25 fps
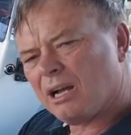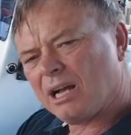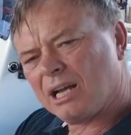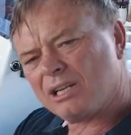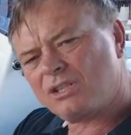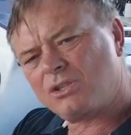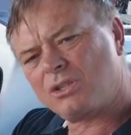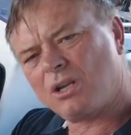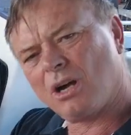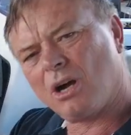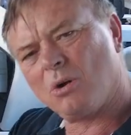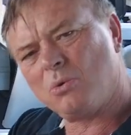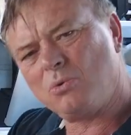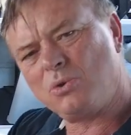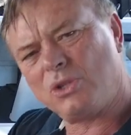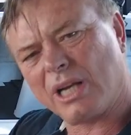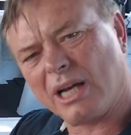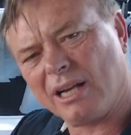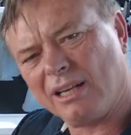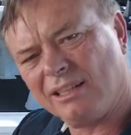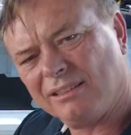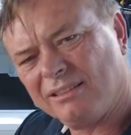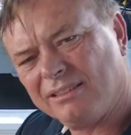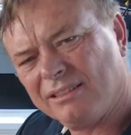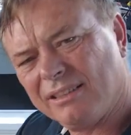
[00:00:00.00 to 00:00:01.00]
a soldier,
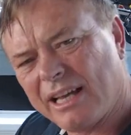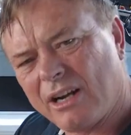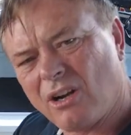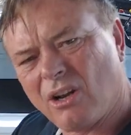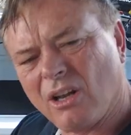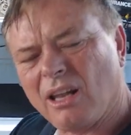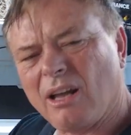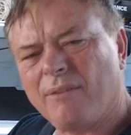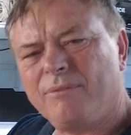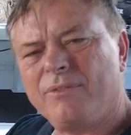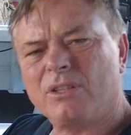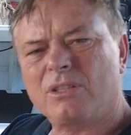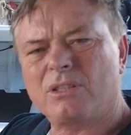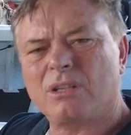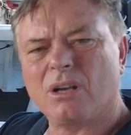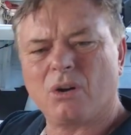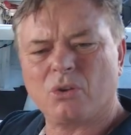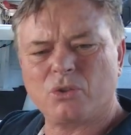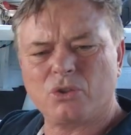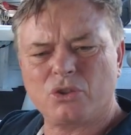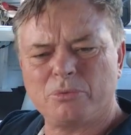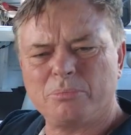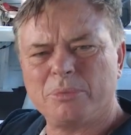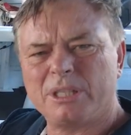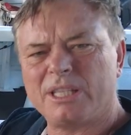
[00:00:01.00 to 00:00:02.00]
and I love the
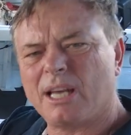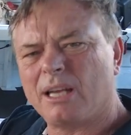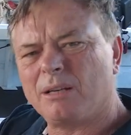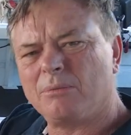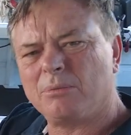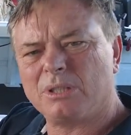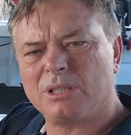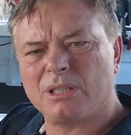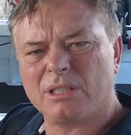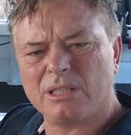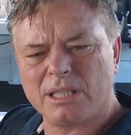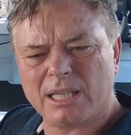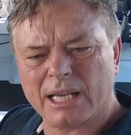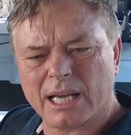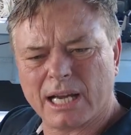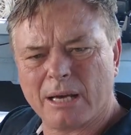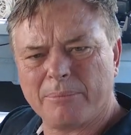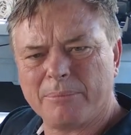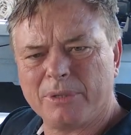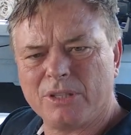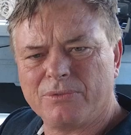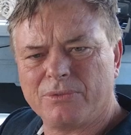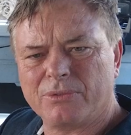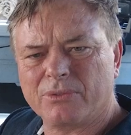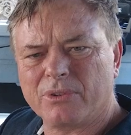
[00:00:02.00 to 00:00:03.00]
soldiers, my dad was in the
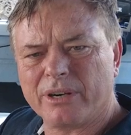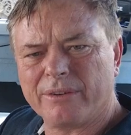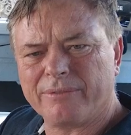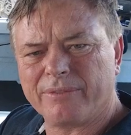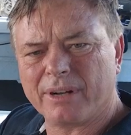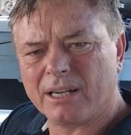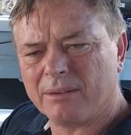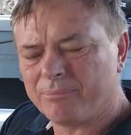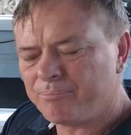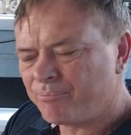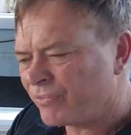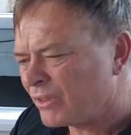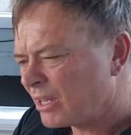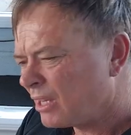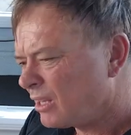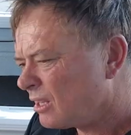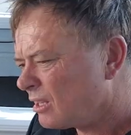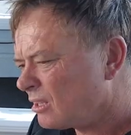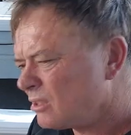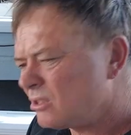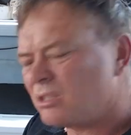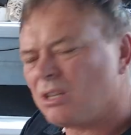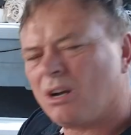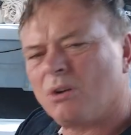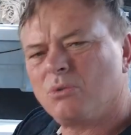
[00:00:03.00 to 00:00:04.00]
army forever,
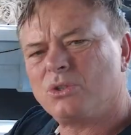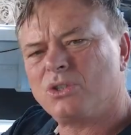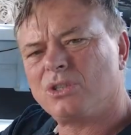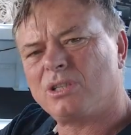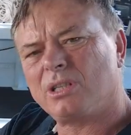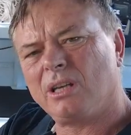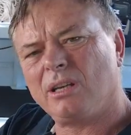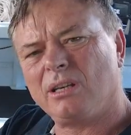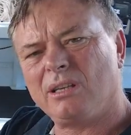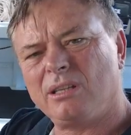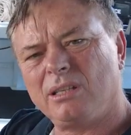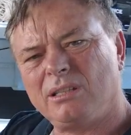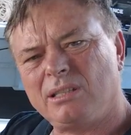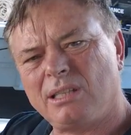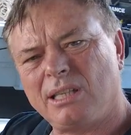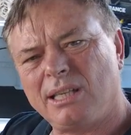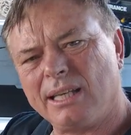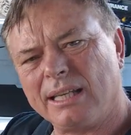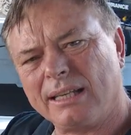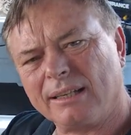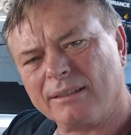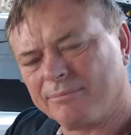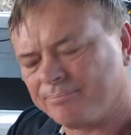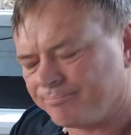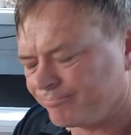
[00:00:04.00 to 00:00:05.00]
and soldiers get a
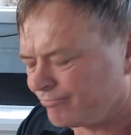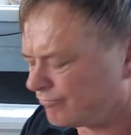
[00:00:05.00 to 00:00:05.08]
discount.